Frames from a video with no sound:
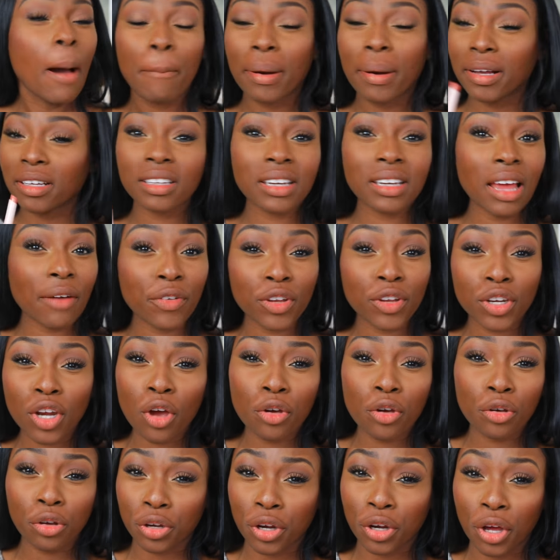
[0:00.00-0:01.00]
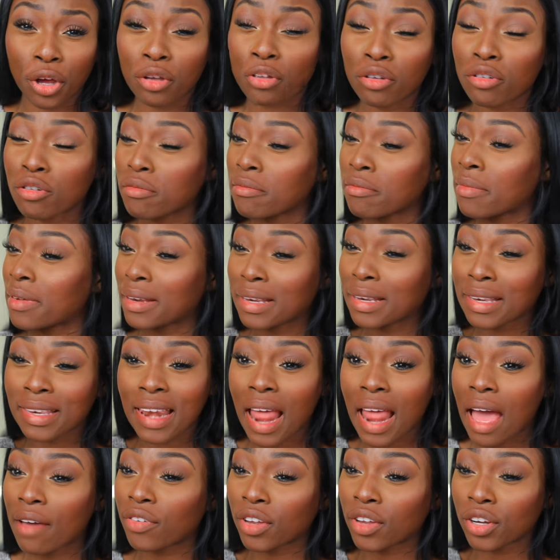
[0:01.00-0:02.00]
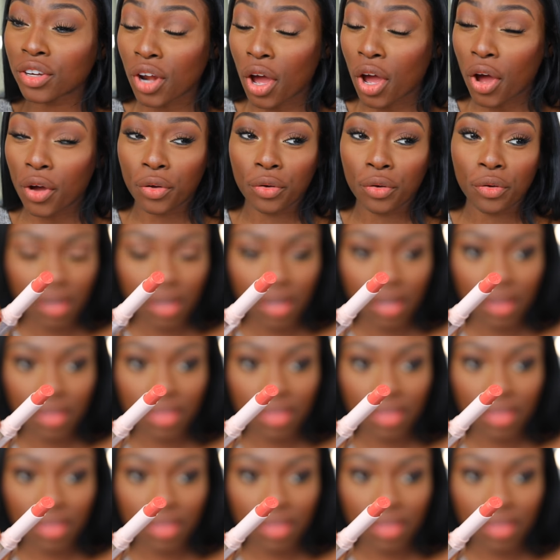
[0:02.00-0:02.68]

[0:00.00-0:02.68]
But you never know, you know. You never know.